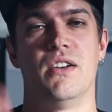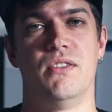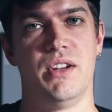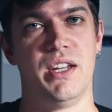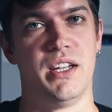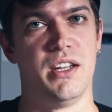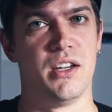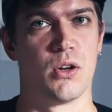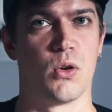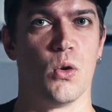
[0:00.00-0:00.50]

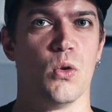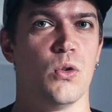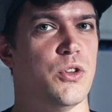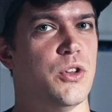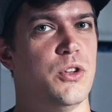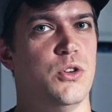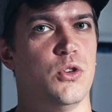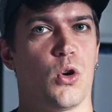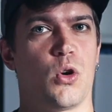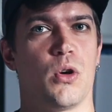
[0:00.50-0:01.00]
reading all
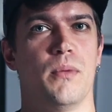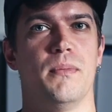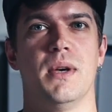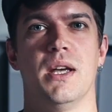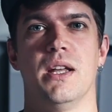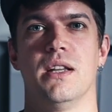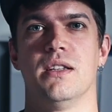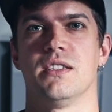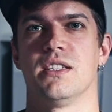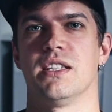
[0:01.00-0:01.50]
the
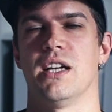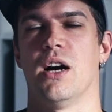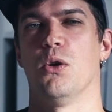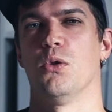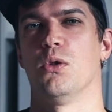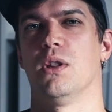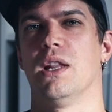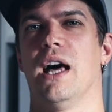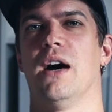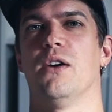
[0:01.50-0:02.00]
documents
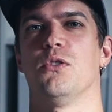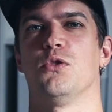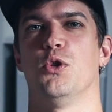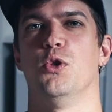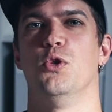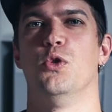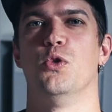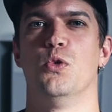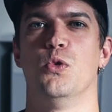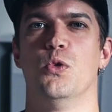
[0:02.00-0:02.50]
out loud to
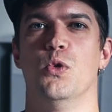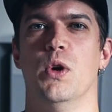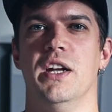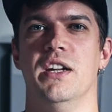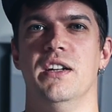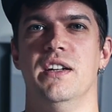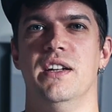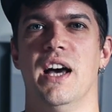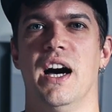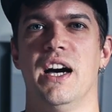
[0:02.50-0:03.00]
you
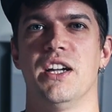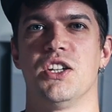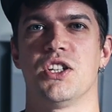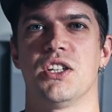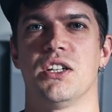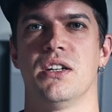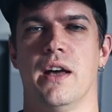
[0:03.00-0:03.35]
in Dutch.